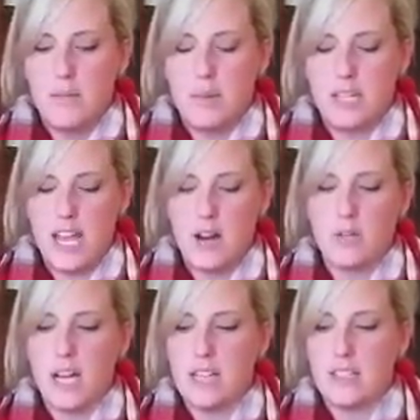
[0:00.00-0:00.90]
potato
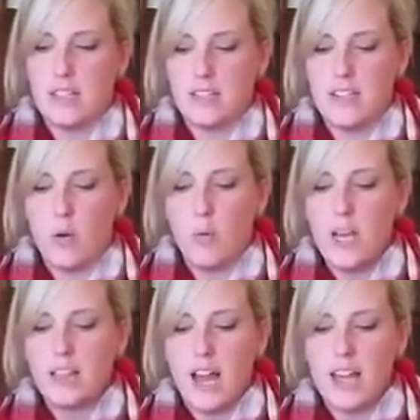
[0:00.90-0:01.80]
dices. Now
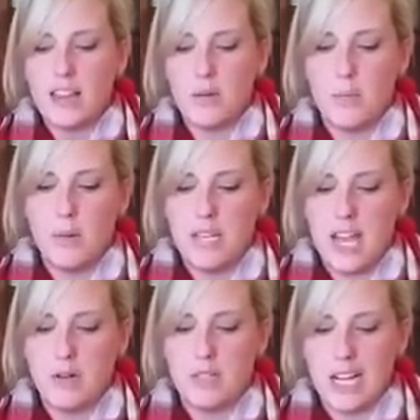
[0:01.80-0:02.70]
we like the
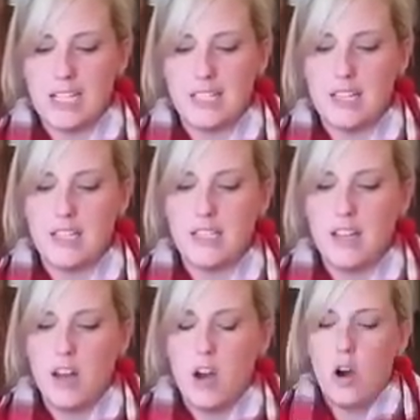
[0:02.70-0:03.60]
potato dices
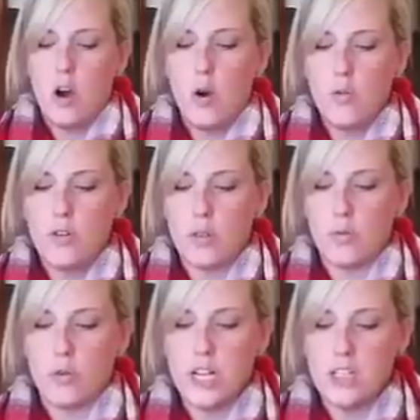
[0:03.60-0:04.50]
over the
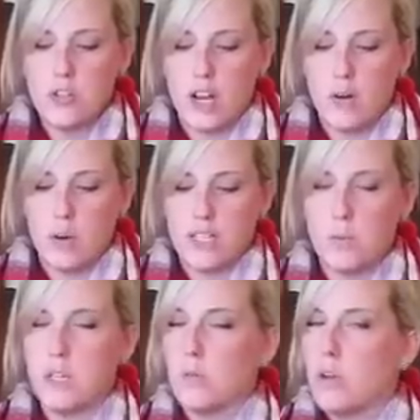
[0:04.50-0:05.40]
freeze-dried ones
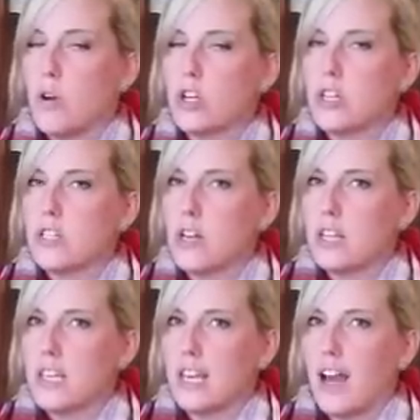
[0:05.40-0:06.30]
because we know you're going to
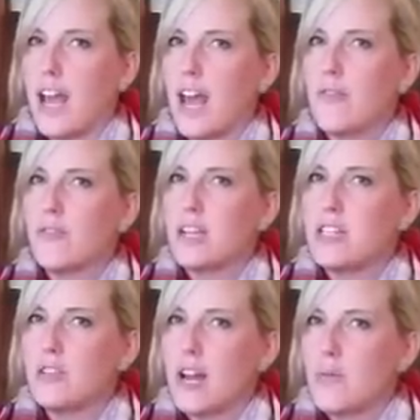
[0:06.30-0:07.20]
start thinking, I have
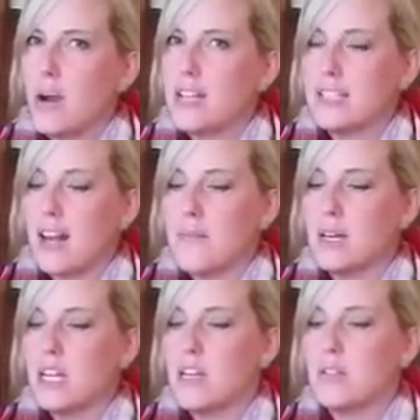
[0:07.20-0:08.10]
freeze-dried ones and I'm
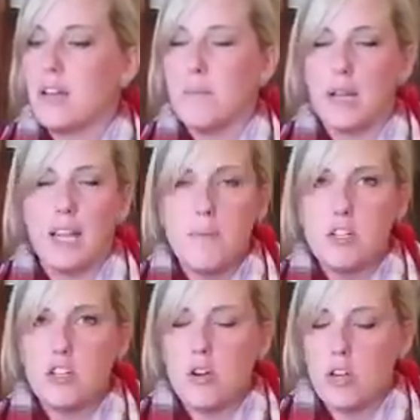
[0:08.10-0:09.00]
going to use them, but let
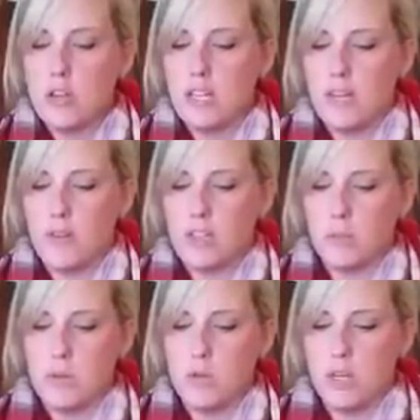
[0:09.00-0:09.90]
me show you the
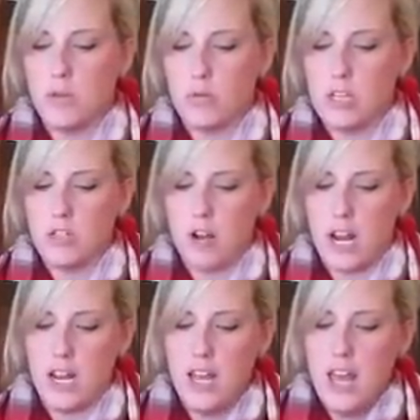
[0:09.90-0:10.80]
difference between the
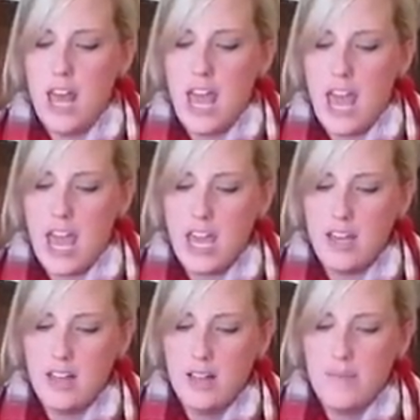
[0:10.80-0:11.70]
freeze-dried.
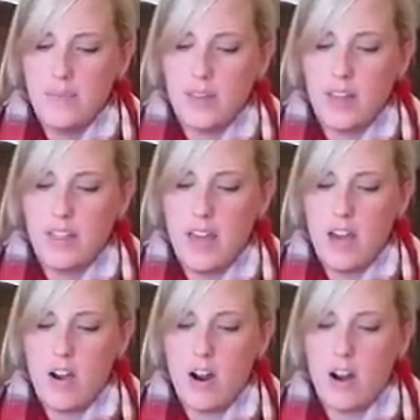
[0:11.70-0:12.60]

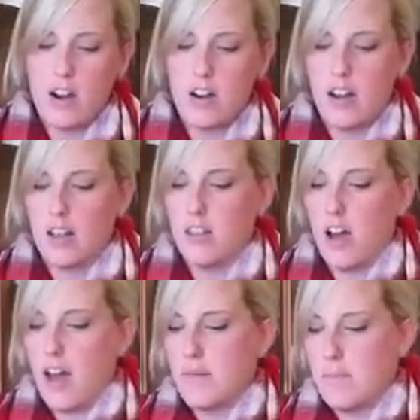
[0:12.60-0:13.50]
They are a
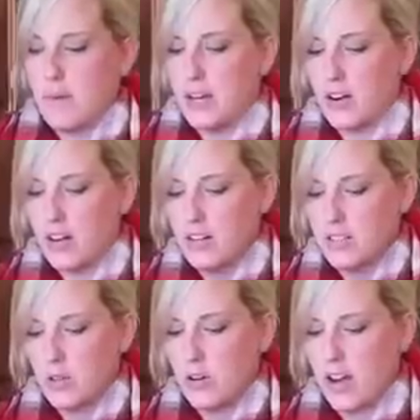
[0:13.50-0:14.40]
lot bigger,
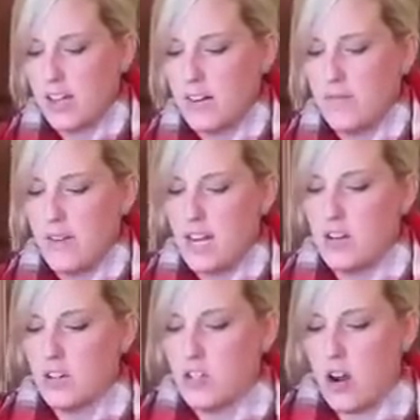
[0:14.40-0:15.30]
so they're not going to fit in
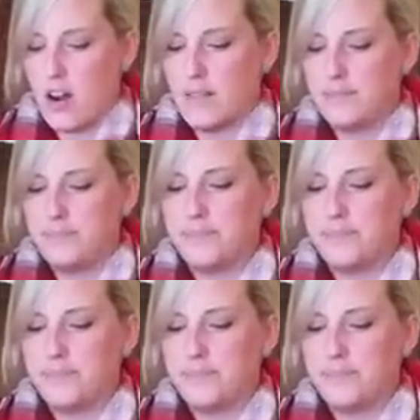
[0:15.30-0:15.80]
your jar.